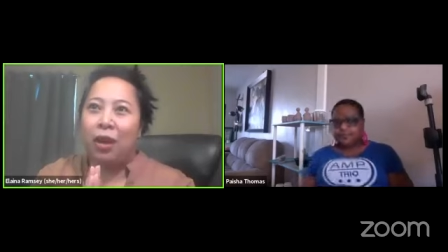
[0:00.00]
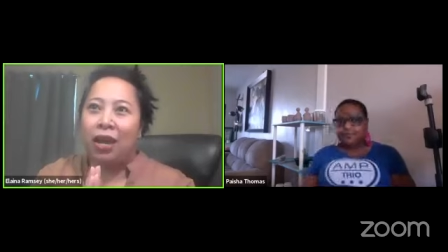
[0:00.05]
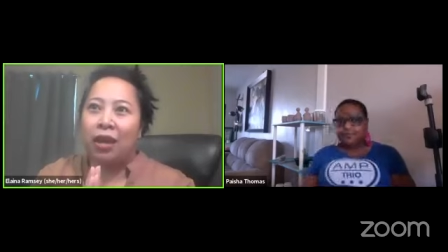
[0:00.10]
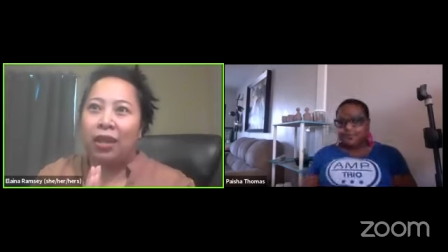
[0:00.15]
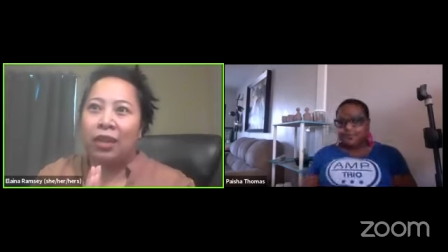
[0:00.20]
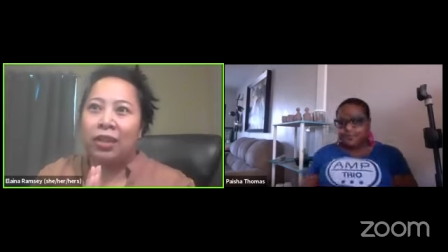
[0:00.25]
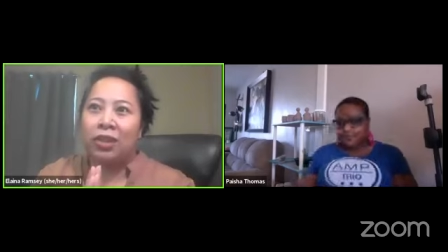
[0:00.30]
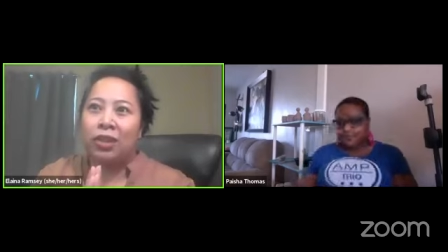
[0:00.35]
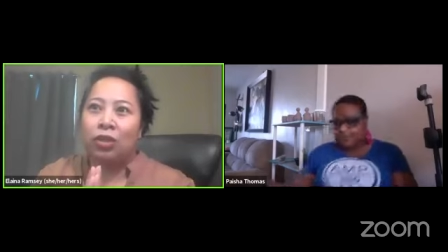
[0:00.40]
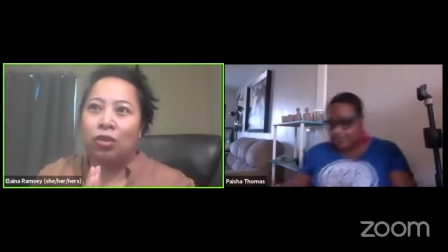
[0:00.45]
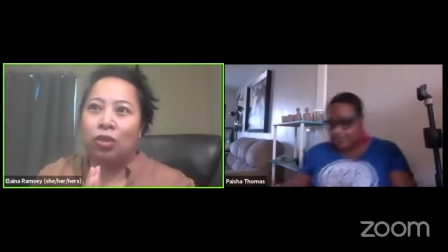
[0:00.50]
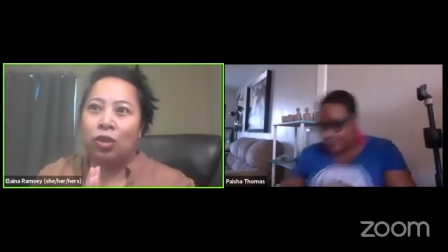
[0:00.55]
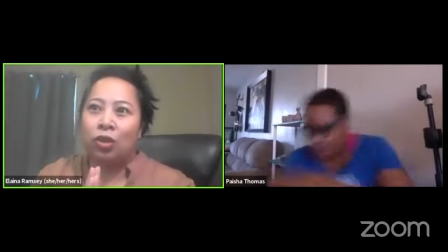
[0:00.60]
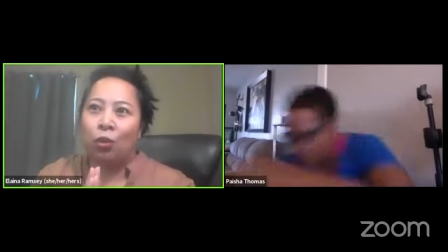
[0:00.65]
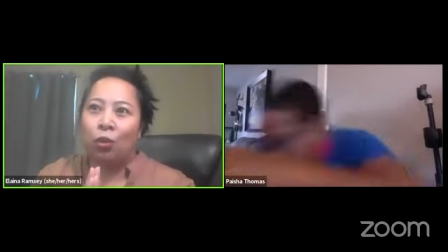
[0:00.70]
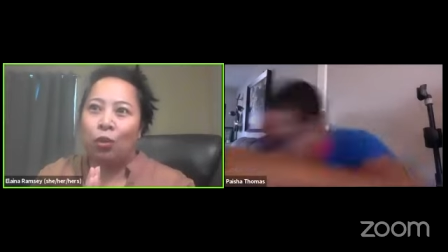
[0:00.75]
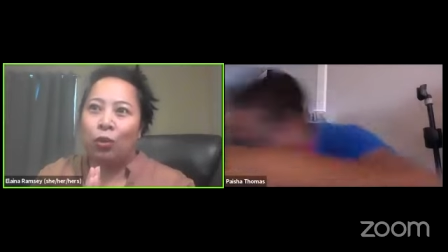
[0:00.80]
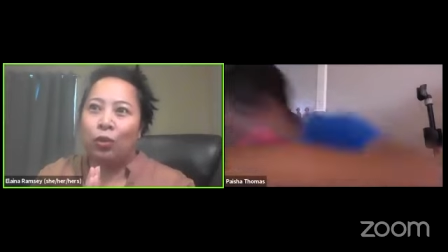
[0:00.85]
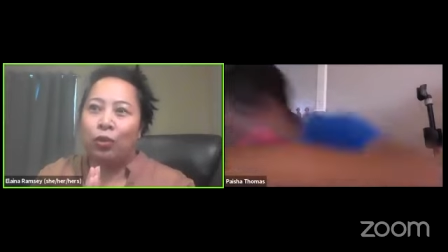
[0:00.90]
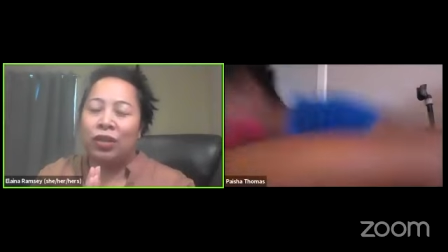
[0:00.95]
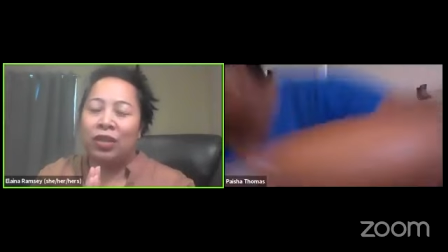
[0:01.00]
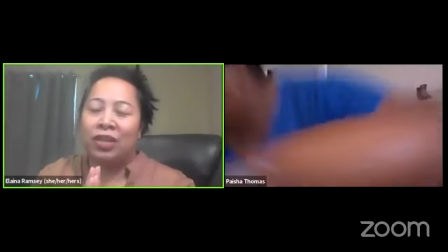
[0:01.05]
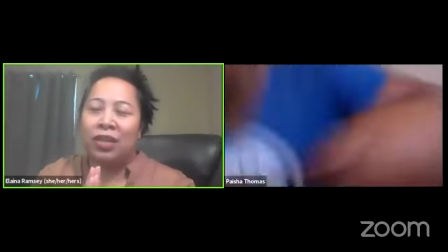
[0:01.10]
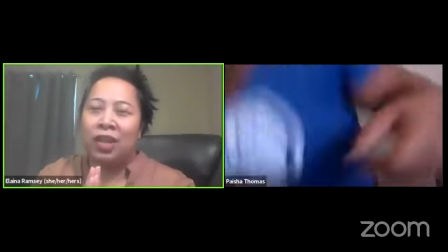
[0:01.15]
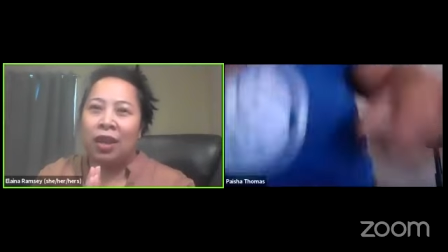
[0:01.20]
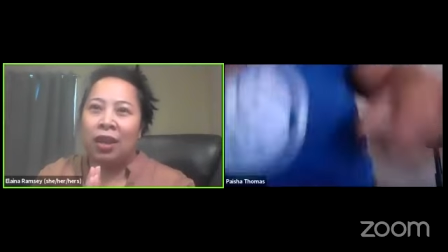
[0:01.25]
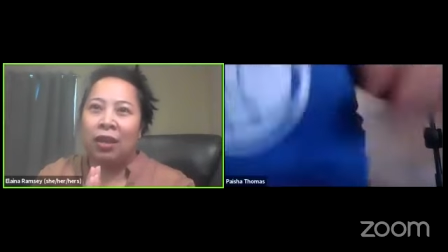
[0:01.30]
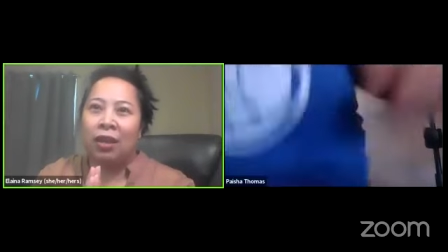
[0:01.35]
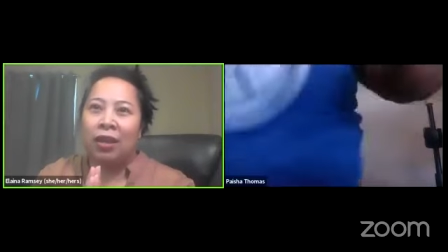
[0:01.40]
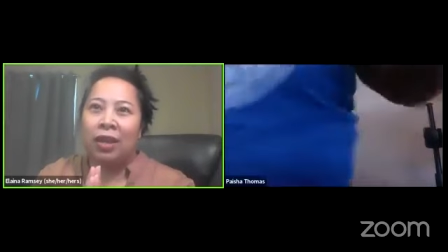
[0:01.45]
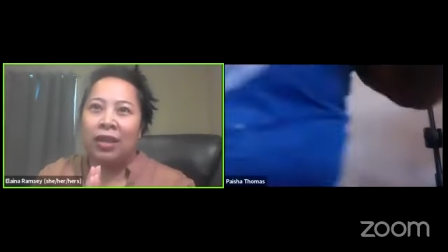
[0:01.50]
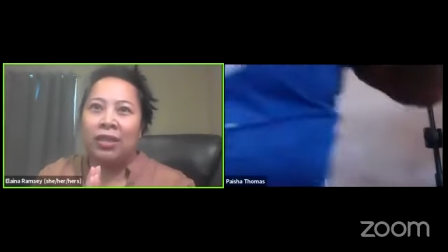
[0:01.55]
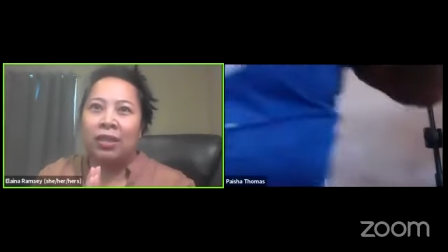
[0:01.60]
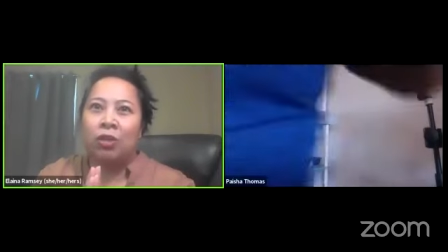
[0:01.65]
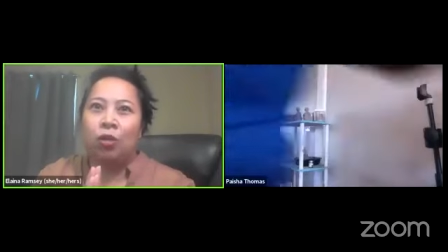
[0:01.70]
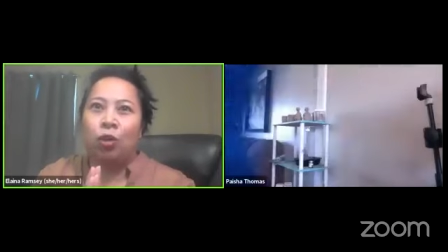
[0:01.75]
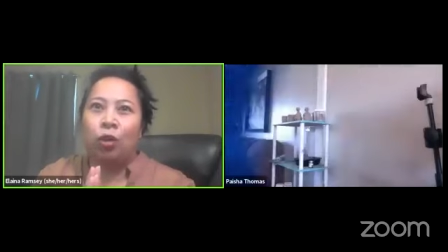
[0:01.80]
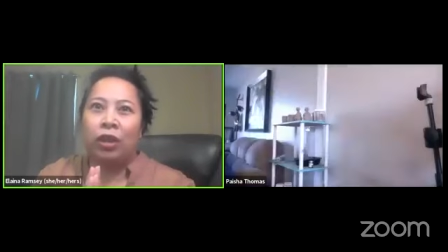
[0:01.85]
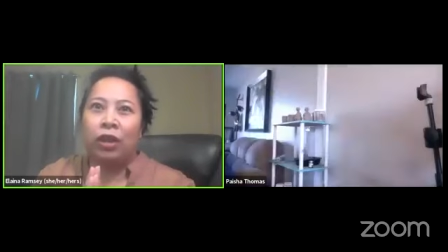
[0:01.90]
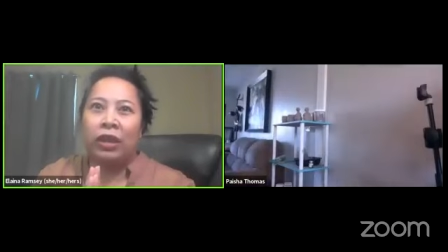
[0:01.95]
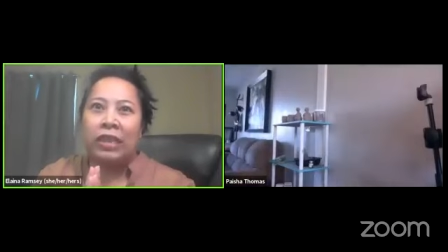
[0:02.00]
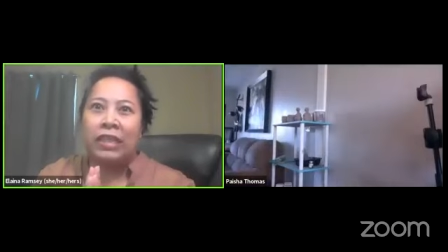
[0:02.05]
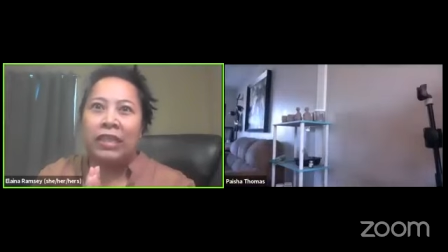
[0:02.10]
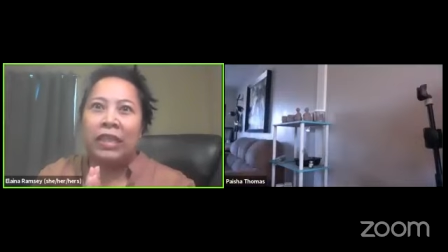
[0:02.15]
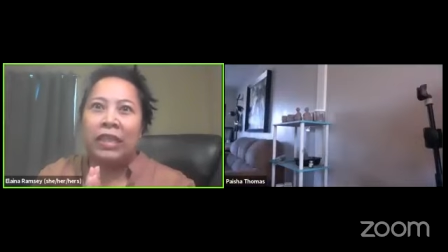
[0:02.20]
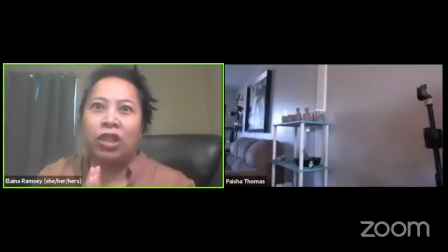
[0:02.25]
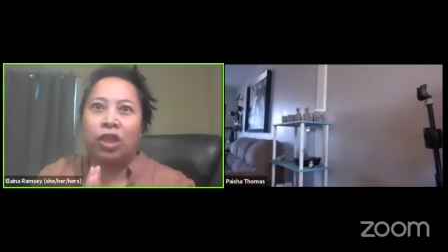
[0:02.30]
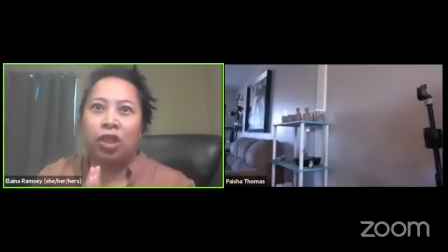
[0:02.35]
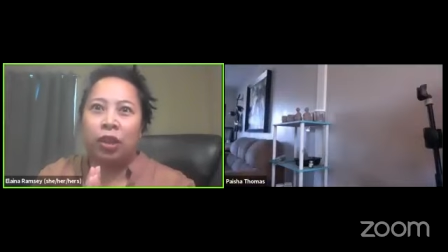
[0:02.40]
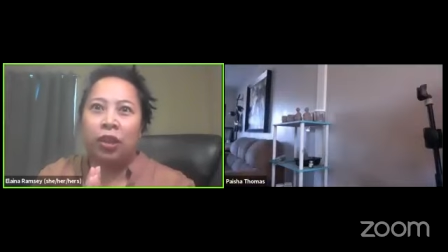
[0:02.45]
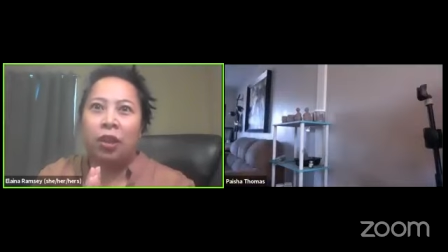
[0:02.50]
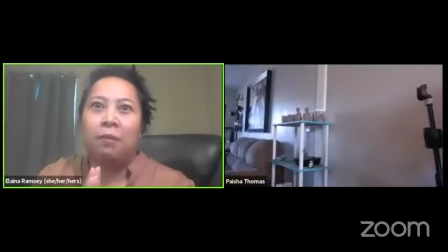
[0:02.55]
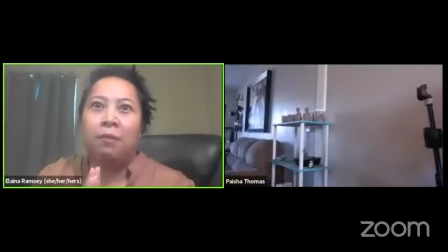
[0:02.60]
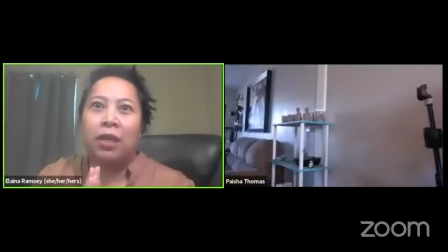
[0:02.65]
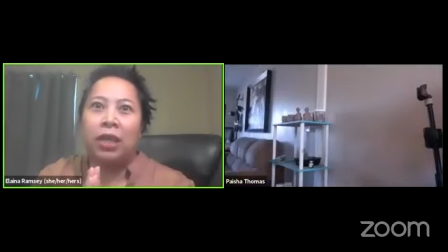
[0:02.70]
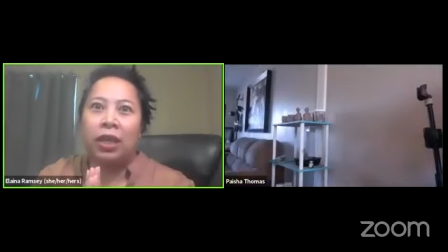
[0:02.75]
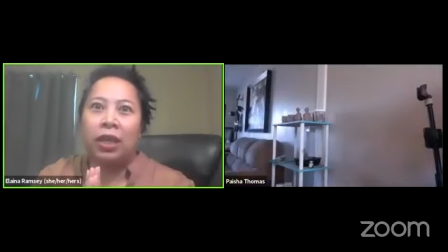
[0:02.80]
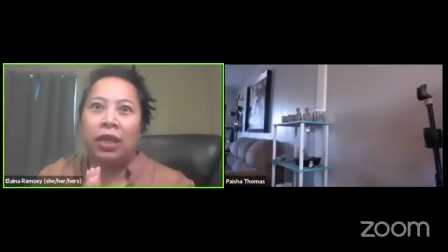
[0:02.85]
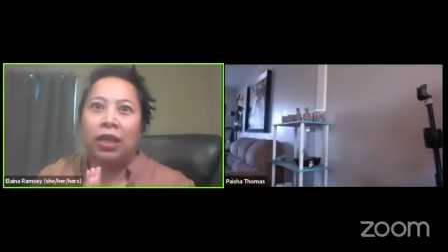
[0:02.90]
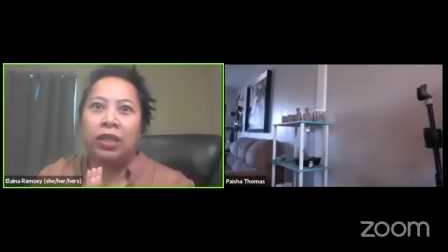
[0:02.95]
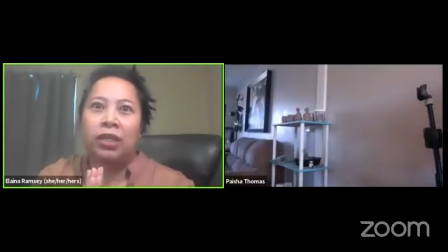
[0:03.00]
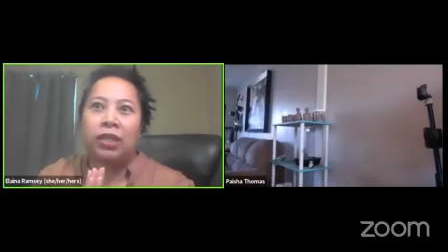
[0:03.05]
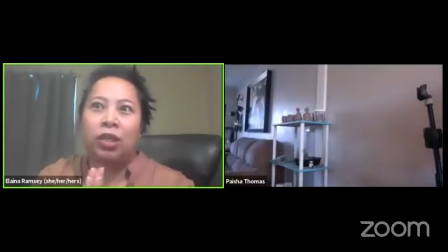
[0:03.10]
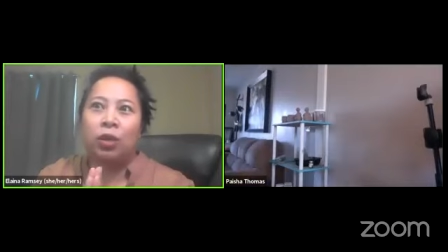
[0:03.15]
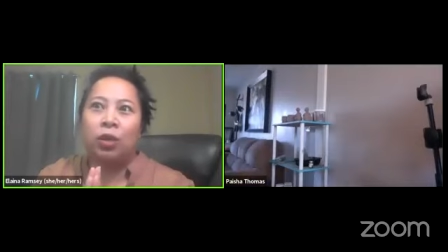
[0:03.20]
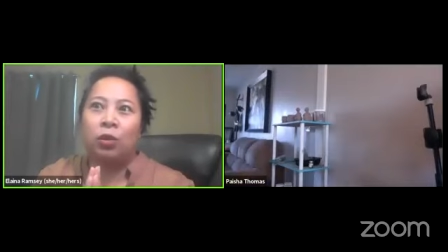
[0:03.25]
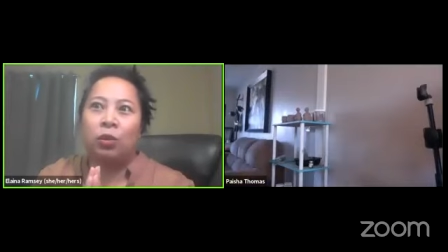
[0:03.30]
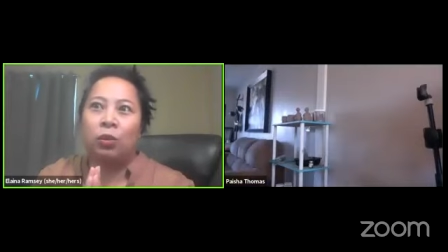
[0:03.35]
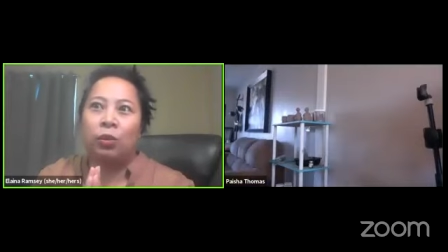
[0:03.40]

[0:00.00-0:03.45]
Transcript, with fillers: their bodies, their souls, and as an organization committed to